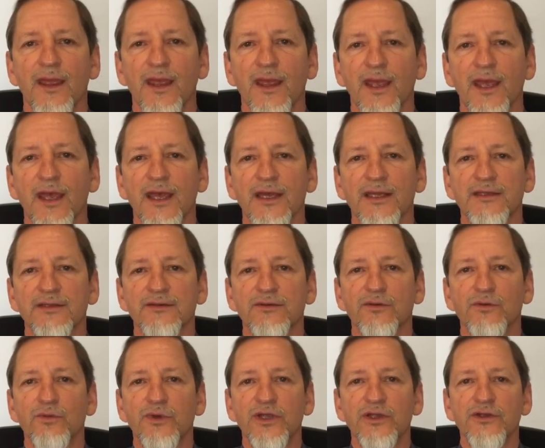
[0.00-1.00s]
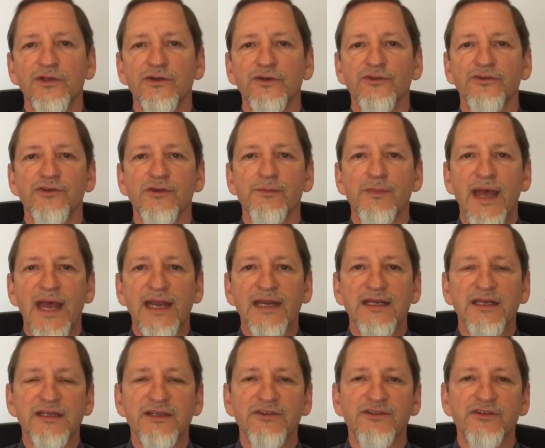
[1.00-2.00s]
and we use the
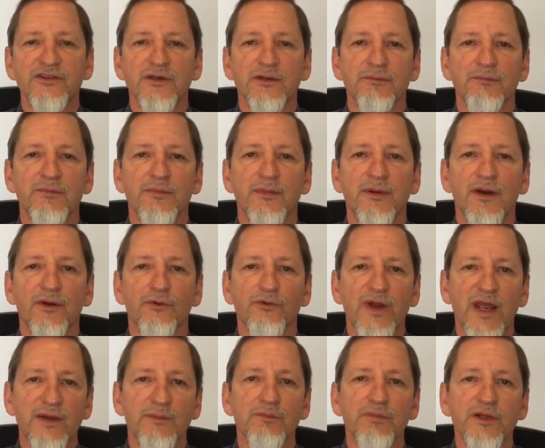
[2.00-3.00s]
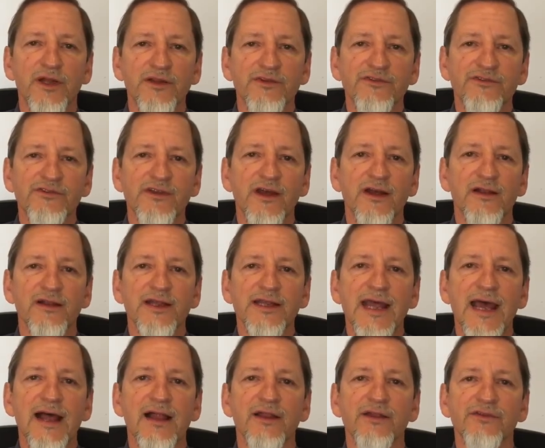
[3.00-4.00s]
magnesium red blood cell
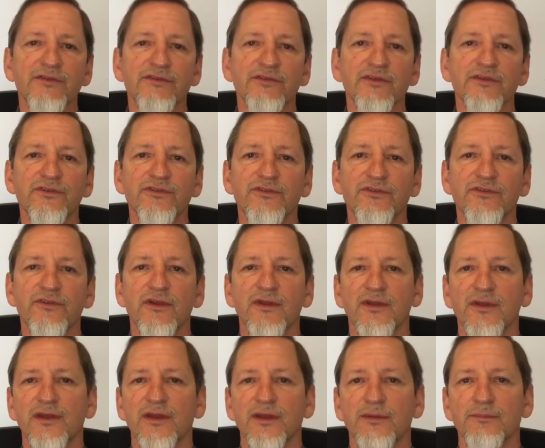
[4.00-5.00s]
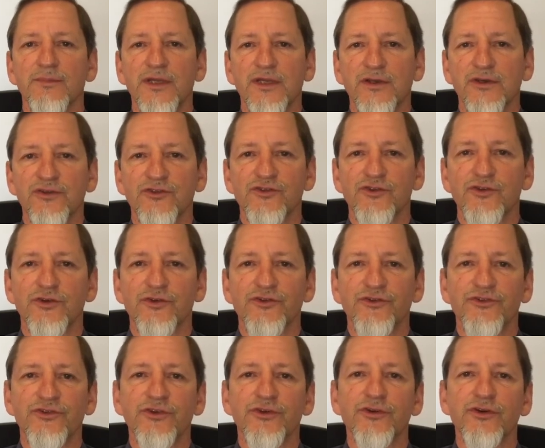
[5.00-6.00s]
analysis because your
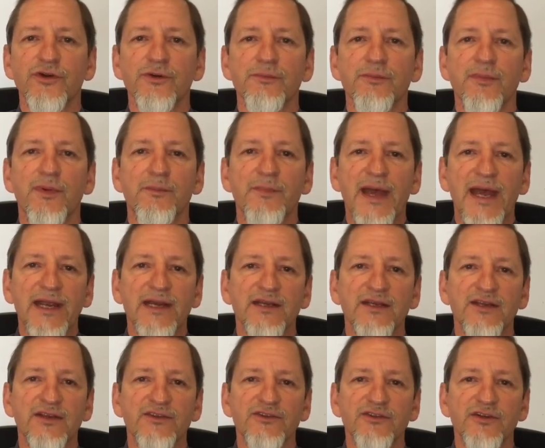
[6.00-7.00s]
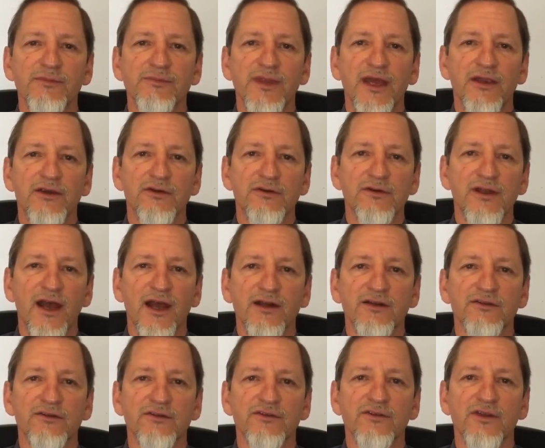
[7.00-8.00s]
serum magnesium that your
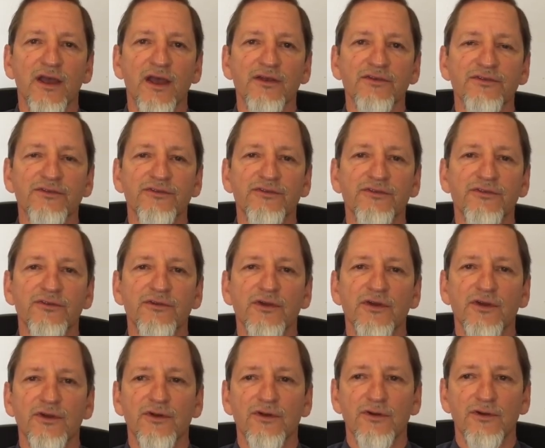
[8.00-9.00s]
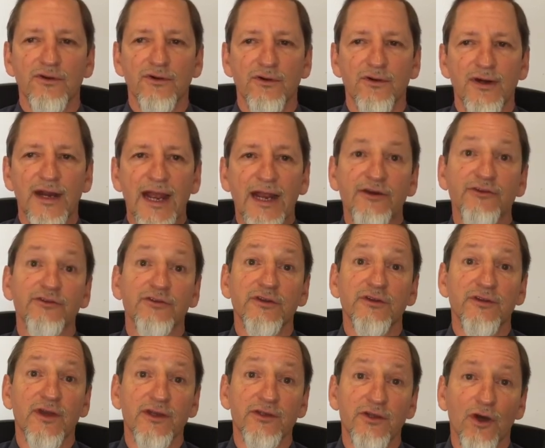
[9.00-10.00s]
doctor tests, or
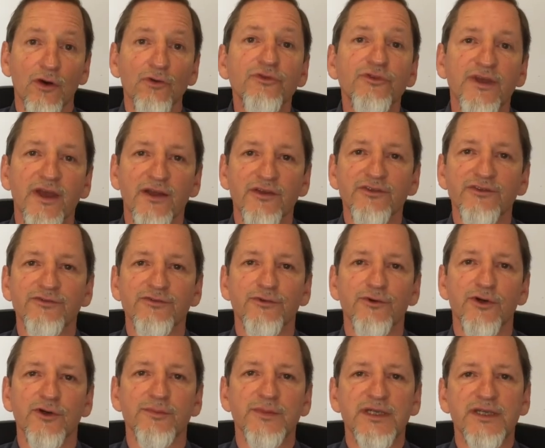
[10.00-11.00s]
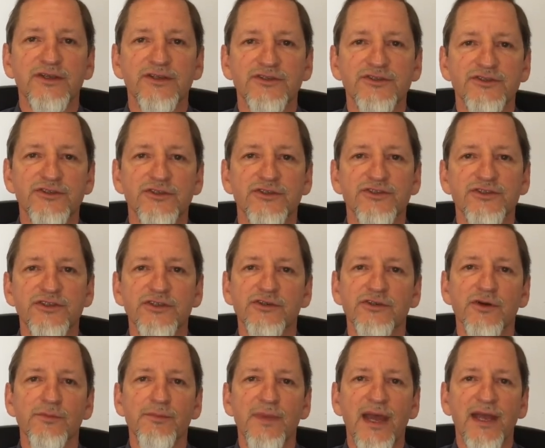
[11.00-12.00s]
actually they don't test for, because your
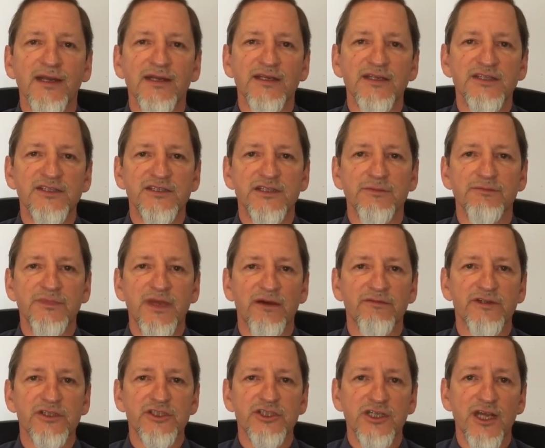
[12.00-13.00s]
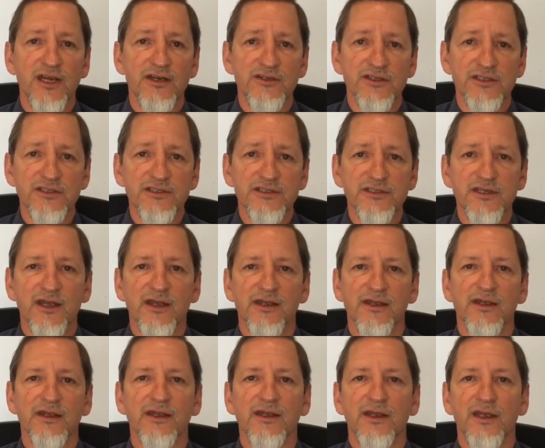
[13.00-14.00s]
serum magnesium never changes.
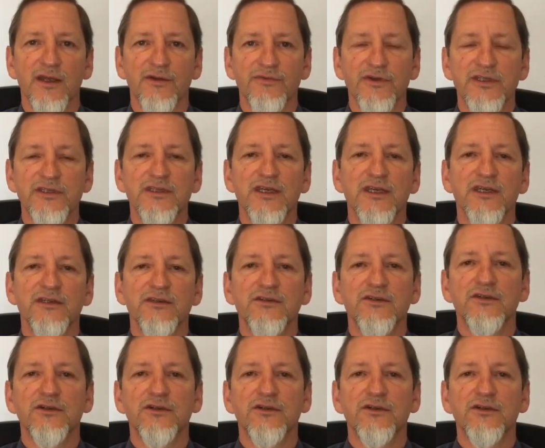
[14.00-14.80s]
If it did,